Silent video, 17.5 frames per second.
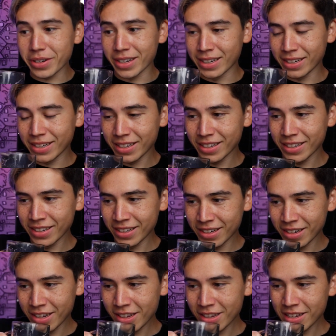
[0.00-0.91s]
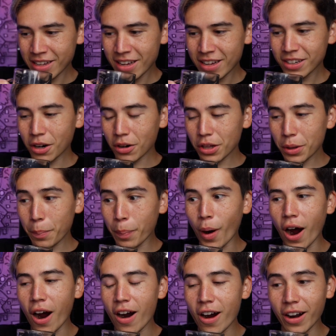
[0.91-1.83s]
moon! Go to the
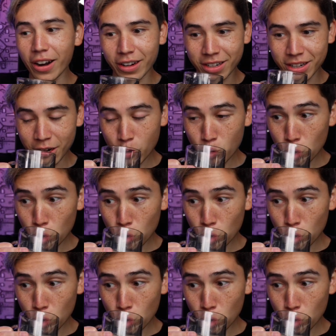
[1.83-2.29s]
park!